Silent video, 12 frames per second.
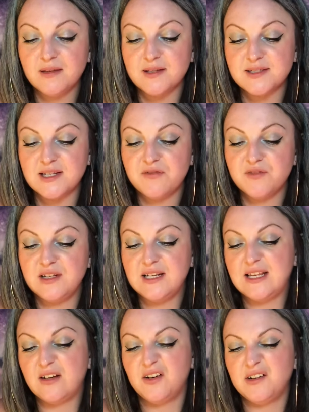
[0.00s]
There's
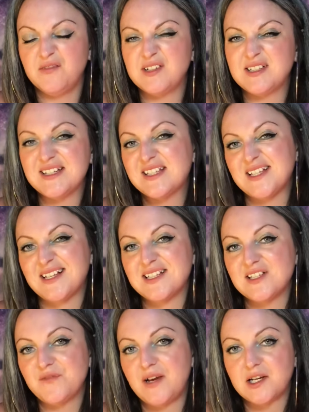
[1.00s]
definitely kind of a
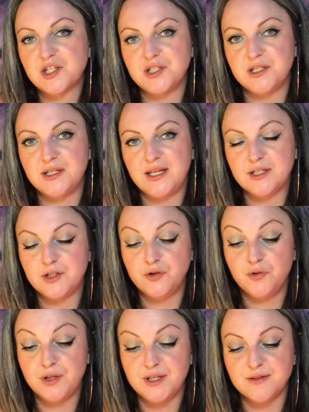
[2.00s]
dissatisfaction and
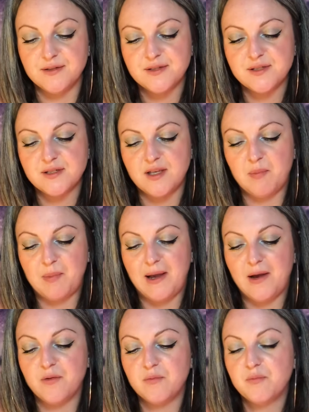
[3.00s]
annoyance
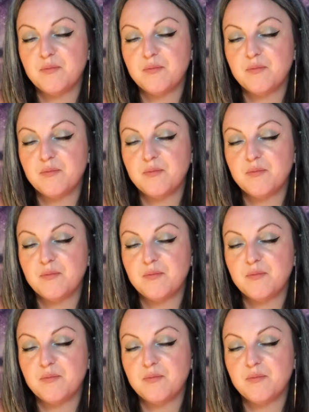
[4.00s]
about